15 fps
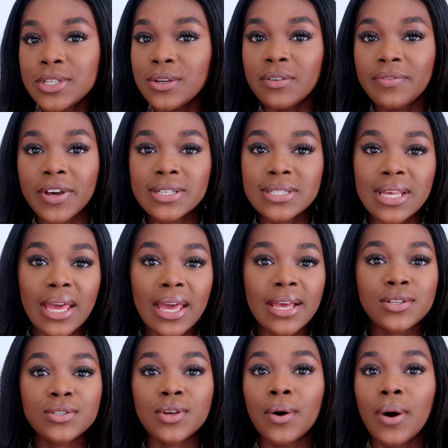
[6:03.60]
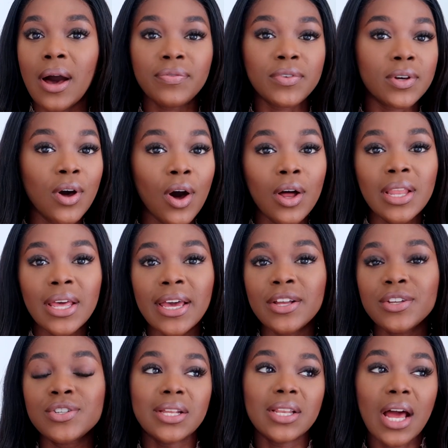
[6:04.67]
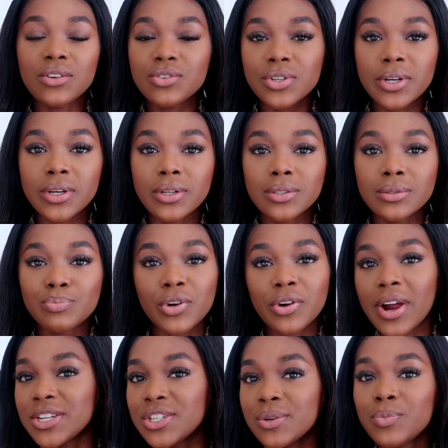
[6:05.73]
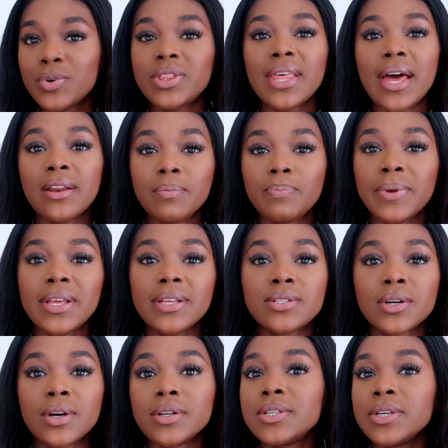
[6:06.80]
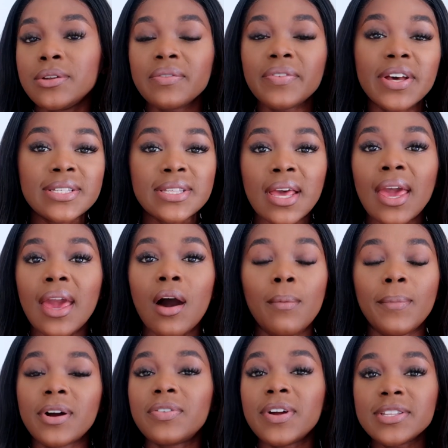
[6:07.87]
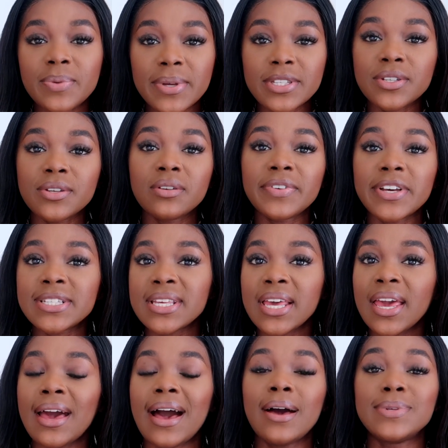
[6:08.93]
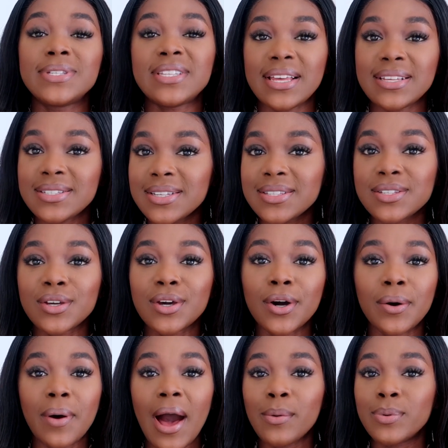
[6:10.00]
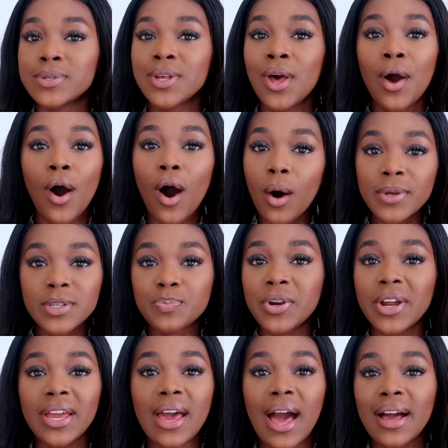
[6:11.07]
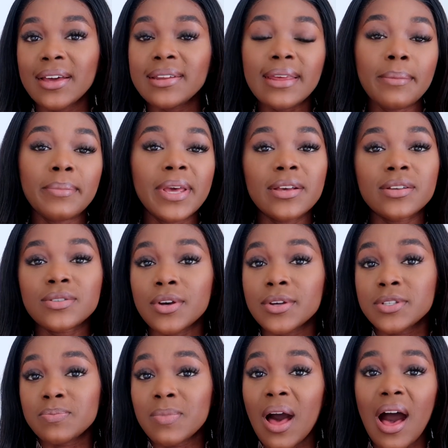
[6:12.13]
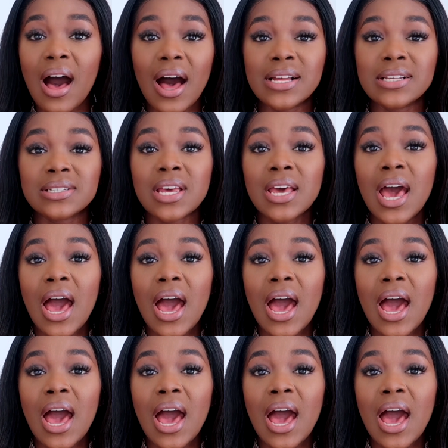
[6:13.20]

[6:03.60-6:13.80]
to university, so after college, the natural progression would then be to go to university. All my friends went to university. I was destined to go. I was always pretty academic, so smart, and